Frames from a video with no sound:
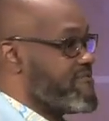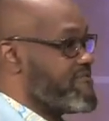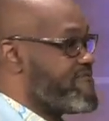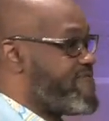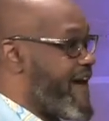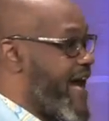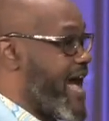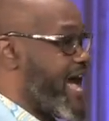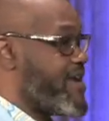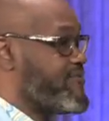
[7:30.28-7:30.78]

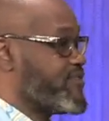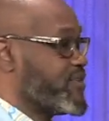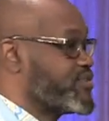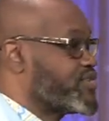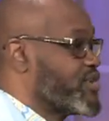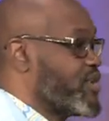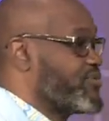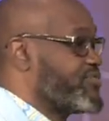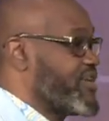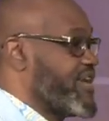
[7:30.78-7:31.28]
5 or
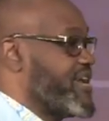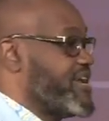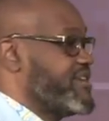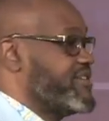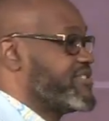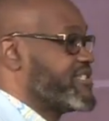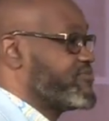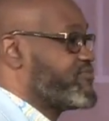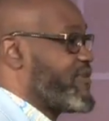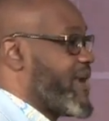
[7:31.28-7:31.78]
so
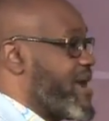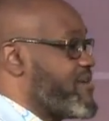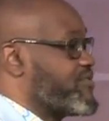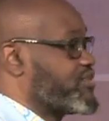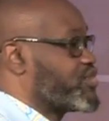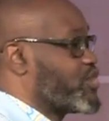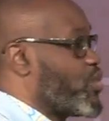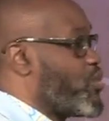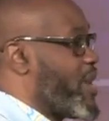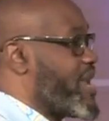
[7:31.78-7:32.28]

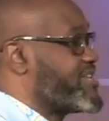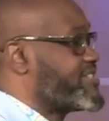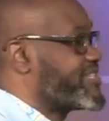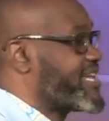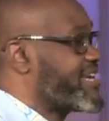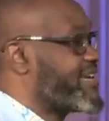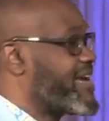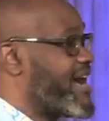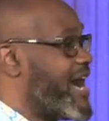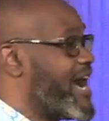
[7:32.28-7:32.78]
ways
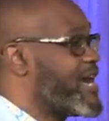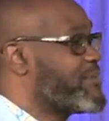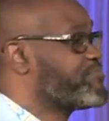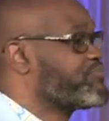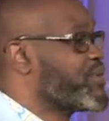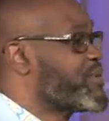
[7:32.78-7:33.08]
that God